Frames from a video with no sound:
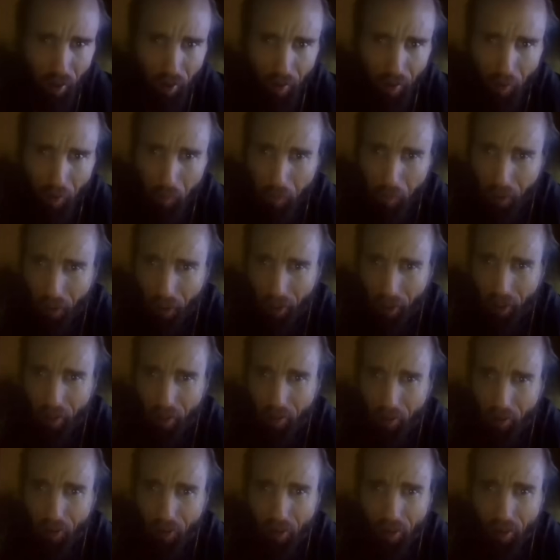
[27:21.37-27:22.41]

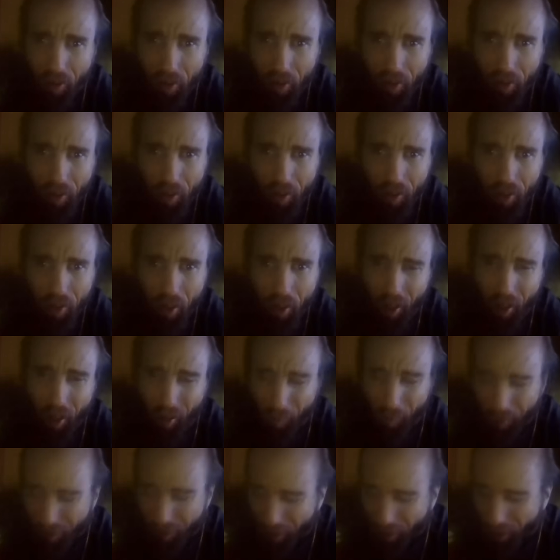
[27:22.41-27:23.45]
Because, let me tell